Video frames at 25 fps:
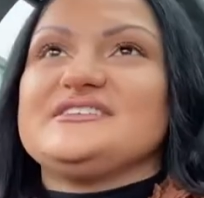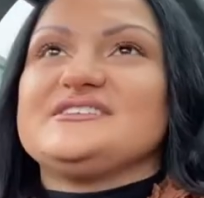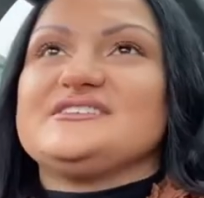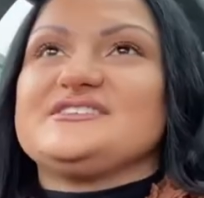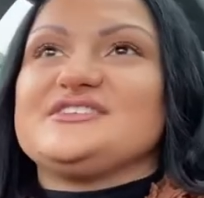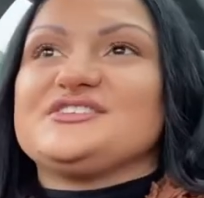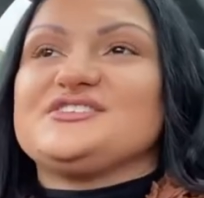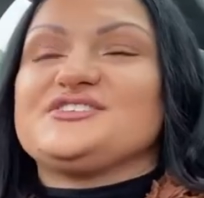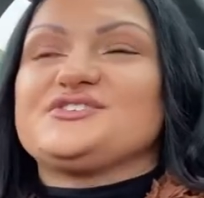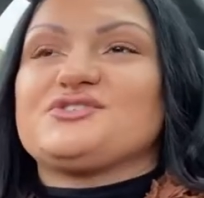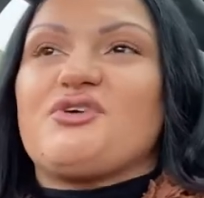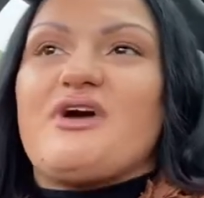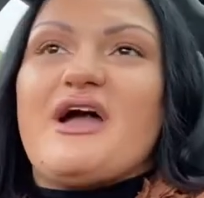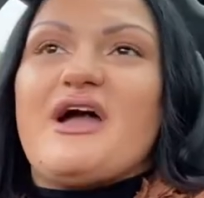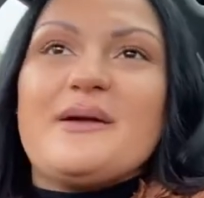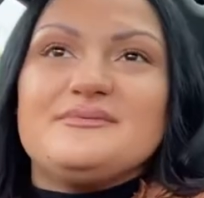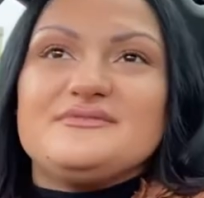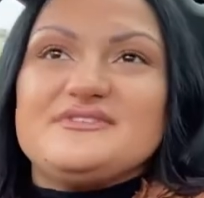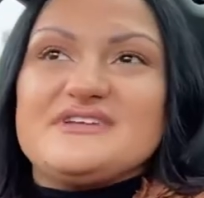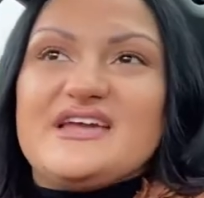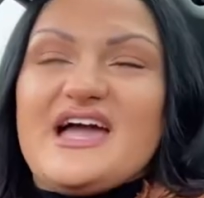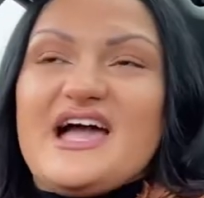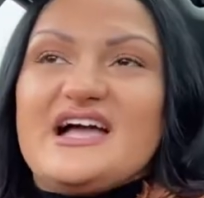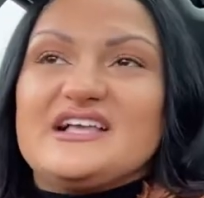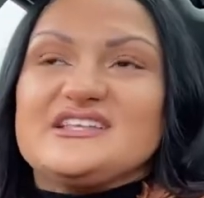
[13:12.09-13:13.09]

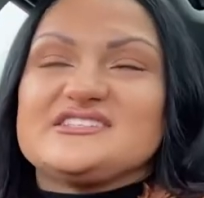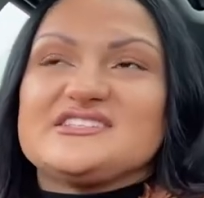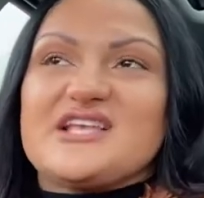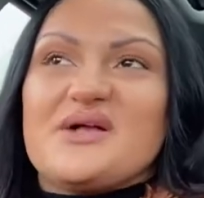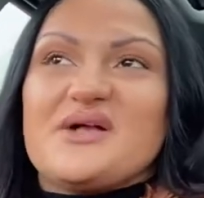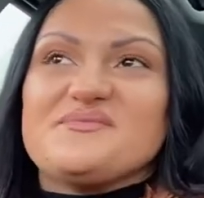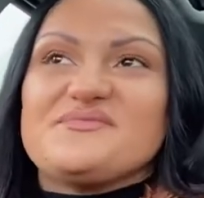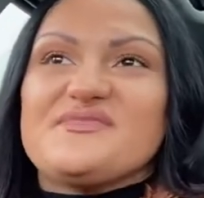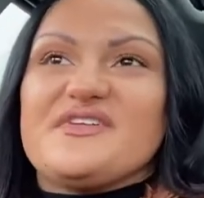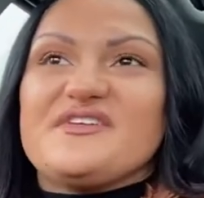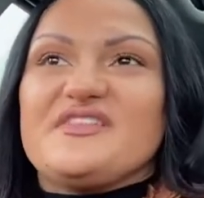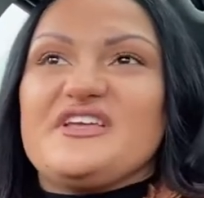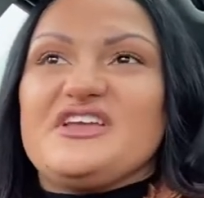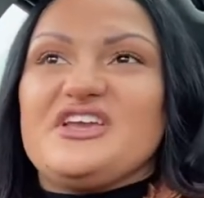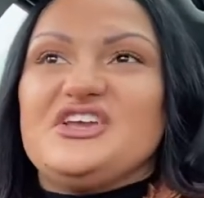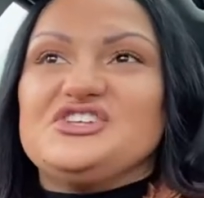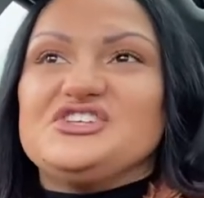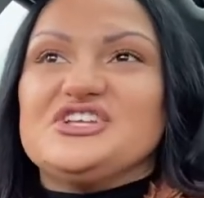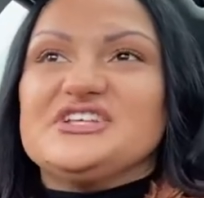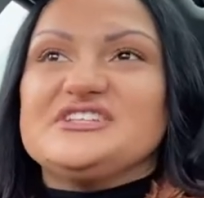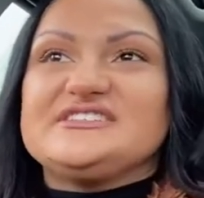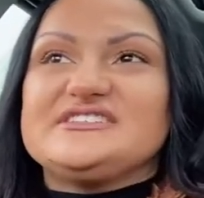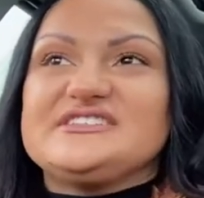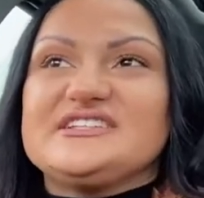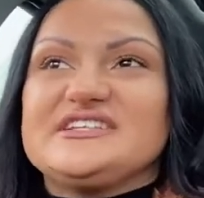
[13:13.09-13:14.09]
described it as something that you
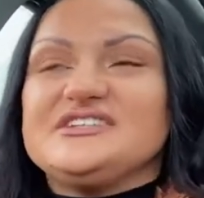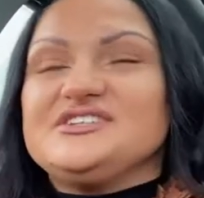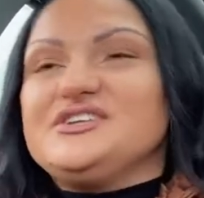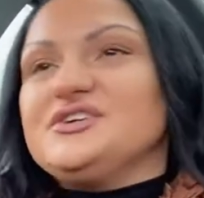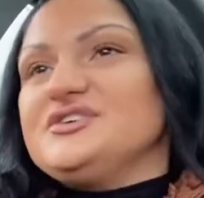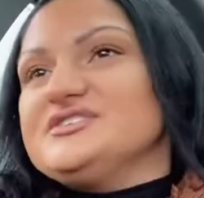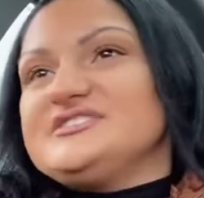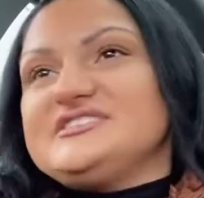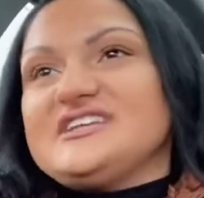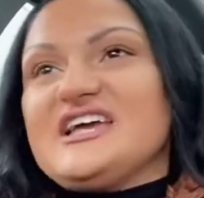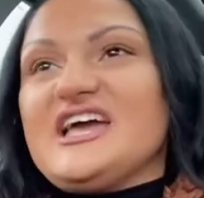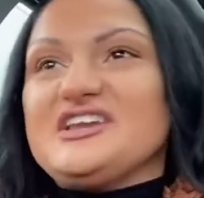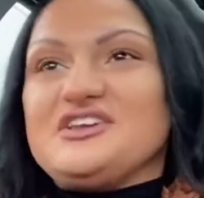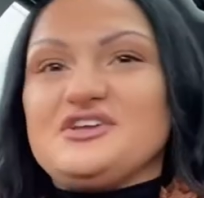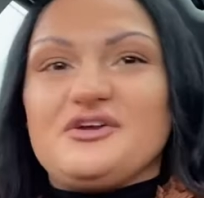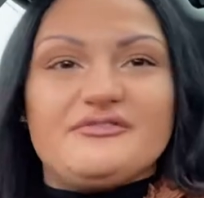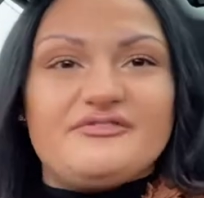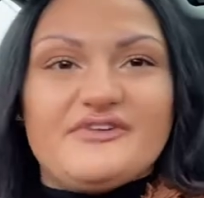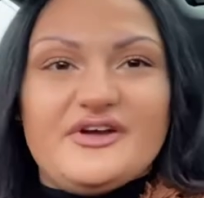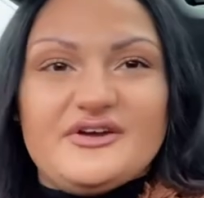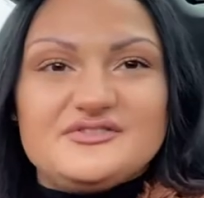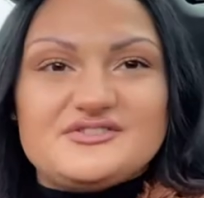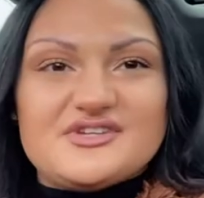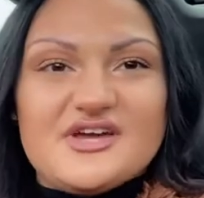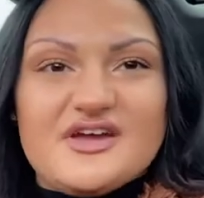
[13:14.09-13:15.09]
just use to edit your
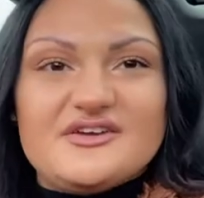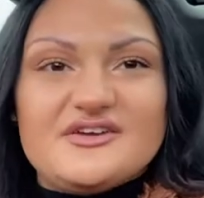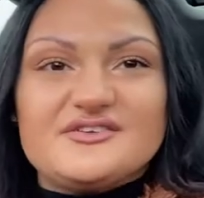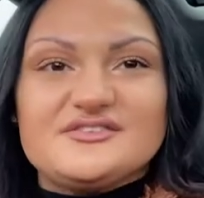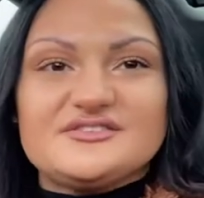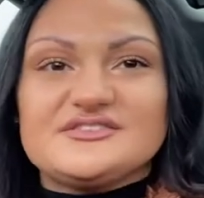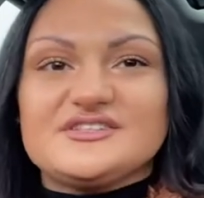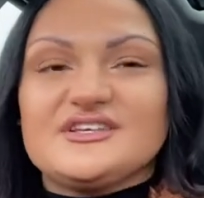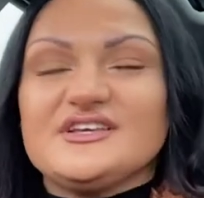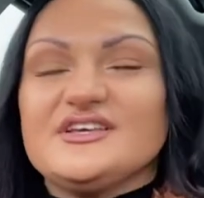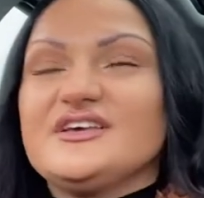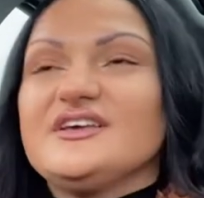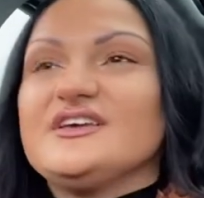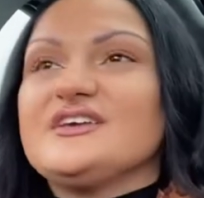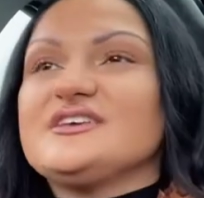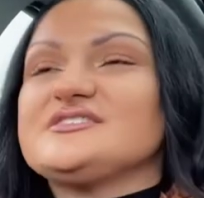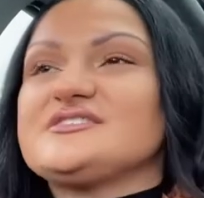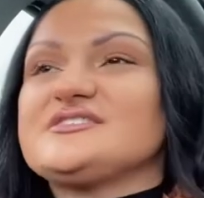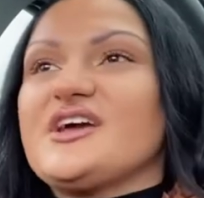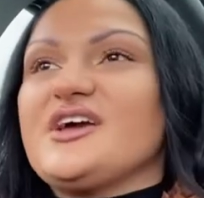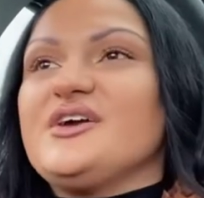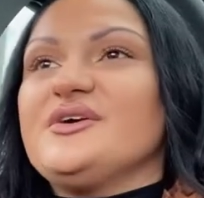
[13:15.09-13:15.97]
photos. So